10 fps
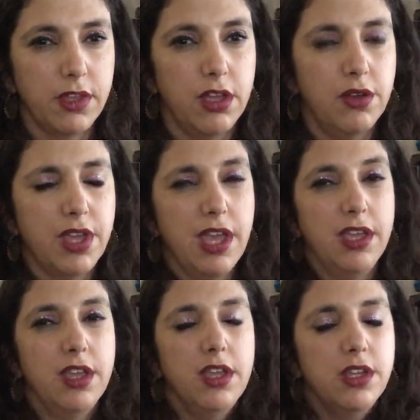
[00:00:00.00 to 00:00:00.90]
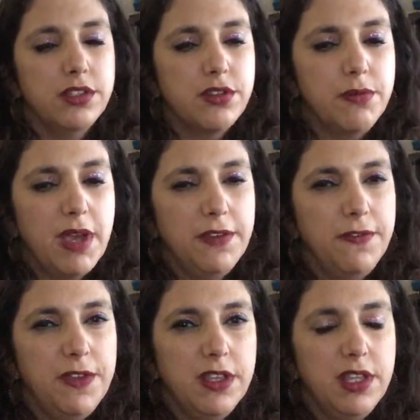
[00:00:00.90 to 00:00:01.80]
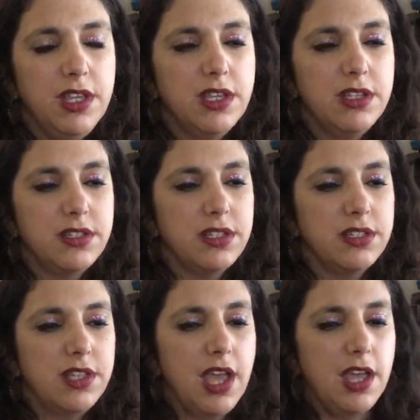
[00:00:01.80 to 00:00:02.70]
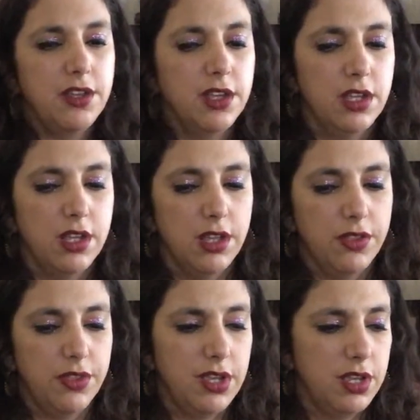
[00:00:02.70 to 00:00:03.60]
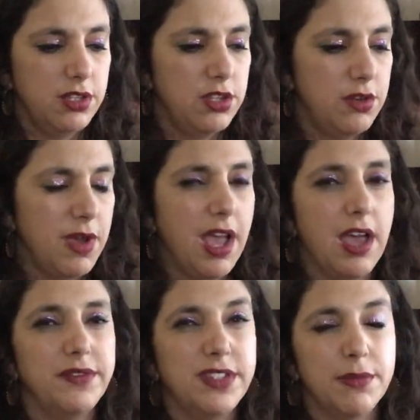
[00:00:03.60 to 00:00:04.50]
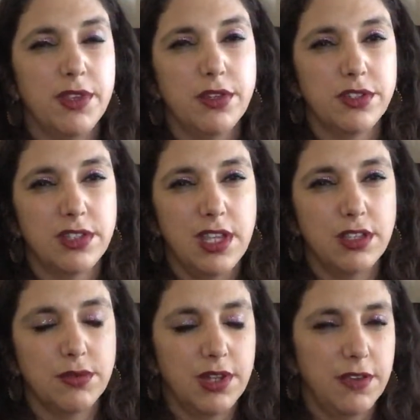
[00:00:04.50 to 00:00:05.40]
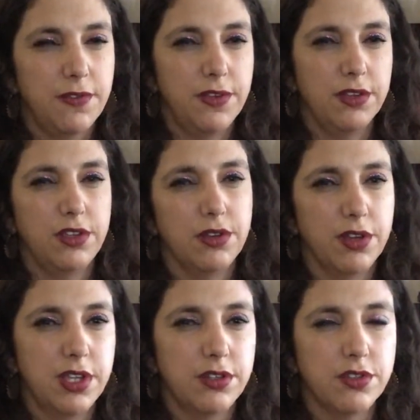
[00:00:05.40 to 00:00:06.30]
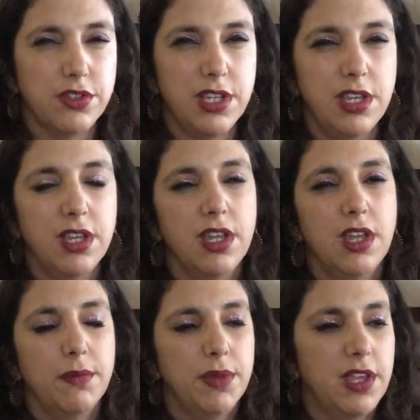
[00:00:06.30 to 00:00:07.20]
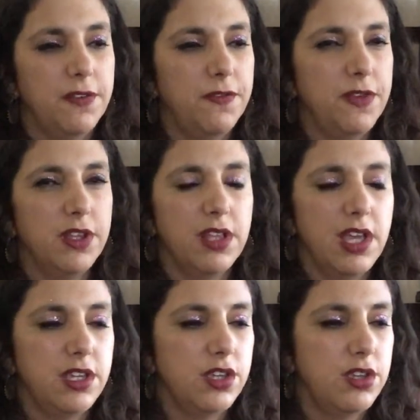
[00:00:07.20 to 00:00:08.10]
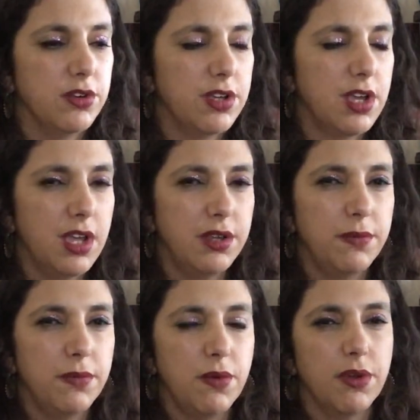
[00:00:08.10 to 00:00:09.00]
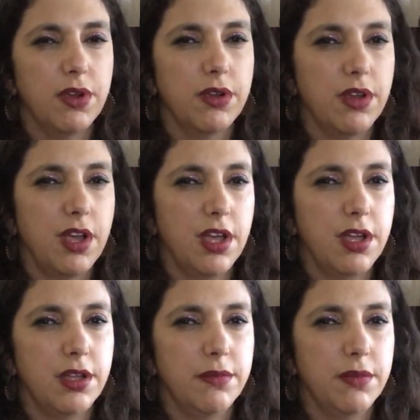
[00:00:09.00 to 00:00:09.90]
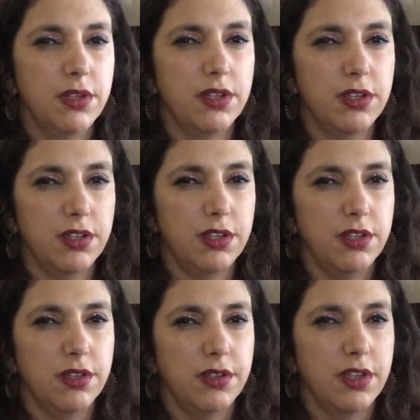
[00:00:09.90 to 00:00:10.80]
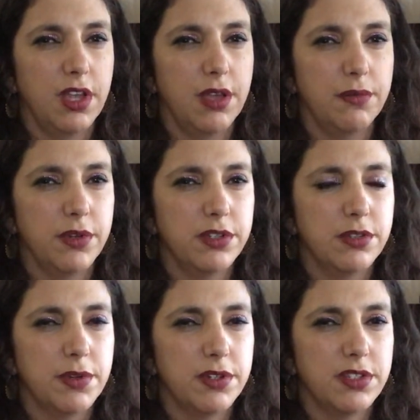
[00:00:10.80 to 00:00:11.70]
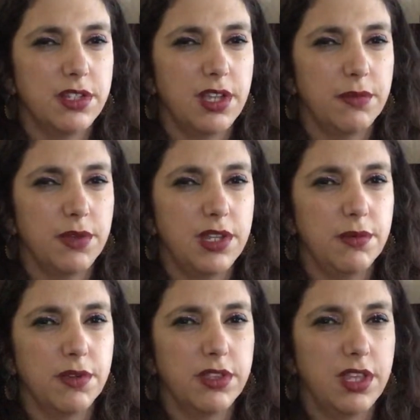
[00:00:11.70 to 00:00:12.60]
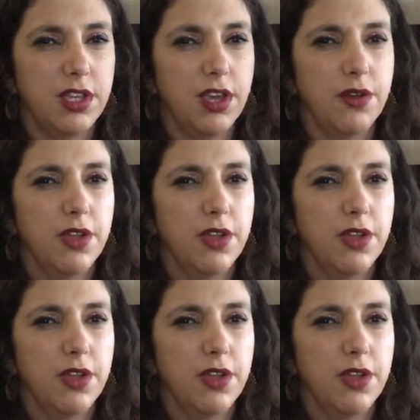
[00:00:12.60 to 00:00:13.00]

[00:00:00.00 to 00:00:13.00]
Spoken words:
Okay, so my feeling is that you have some of those things when I feel your energy, but I feel like you're kind of more, where's the person that I'm reading, where'd they go?